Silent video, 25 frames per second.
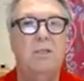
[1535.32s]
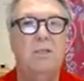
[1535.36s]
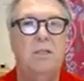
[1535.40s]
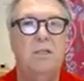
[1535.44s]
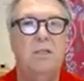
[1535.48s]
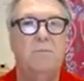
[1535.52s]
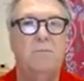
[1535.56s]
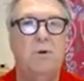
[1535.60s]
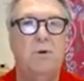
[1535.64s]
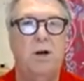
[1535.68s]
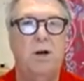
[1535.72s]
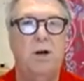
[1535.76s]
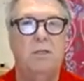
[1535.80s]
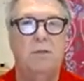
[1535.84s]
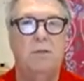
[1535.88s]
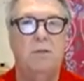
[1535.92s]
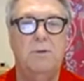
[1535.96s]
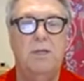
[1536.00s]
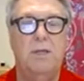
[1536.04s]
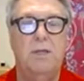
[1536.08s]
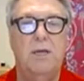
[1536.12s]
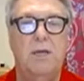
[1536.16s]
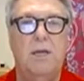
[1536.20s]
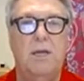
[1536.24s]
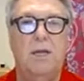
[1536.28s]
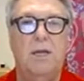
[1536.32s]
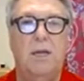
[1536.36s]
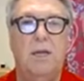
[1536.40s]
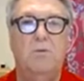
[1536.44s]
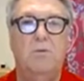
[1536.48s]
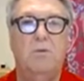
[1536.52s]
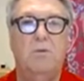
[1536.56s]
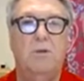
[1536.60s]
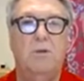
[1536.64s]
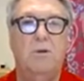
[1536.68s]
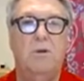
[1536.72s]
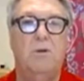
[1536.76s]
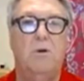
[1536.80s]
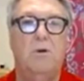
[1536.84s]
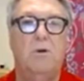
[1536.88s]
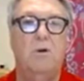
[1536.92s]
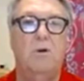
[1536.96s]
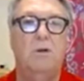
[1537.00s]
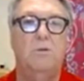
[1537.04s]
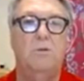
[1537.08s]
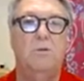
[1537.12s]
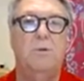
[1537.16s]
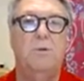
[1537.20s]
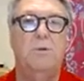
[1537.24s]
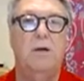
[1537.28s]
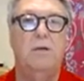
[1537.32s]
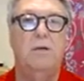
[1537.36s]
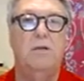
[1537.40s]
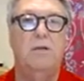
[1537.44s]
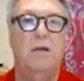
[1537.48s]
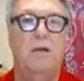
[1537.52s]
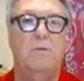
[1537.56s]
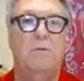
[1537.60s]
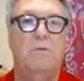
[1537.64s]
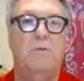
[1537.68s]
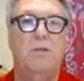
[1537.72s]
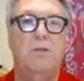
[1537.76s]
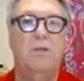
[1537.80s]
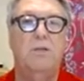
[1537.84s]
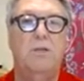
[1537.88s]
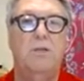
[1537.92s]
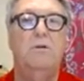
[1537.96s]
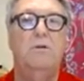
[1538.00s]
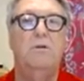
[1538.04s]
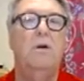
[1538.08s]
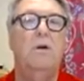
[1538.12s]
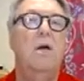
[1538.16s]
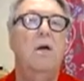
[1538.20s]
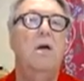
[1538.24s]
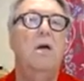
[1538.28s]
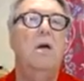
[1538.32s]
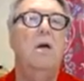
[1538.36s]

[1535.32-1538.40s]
is approximately equal to the horsepower times 2,